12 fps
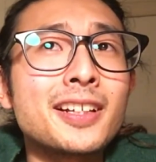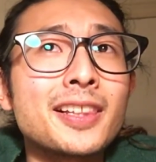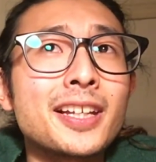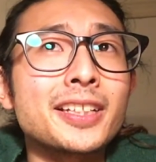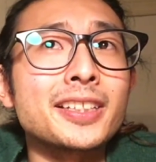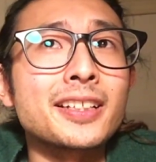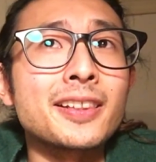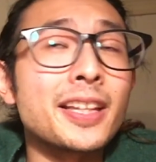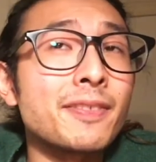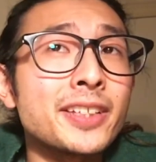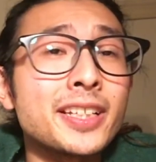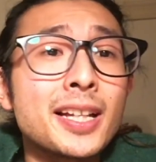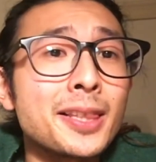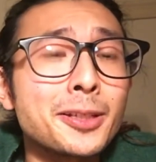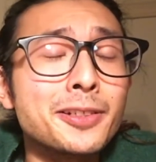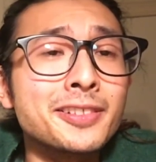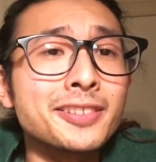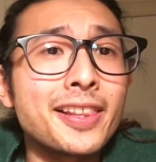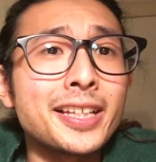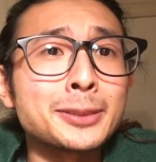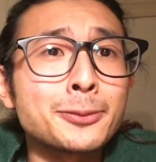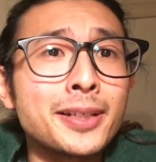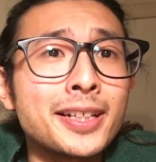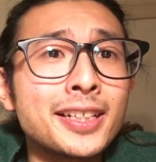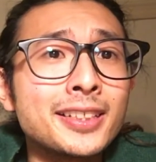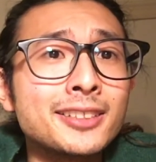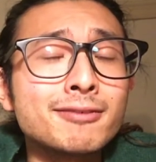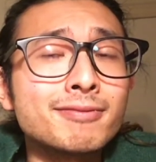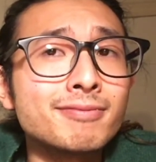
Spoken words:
like living alone, that's why,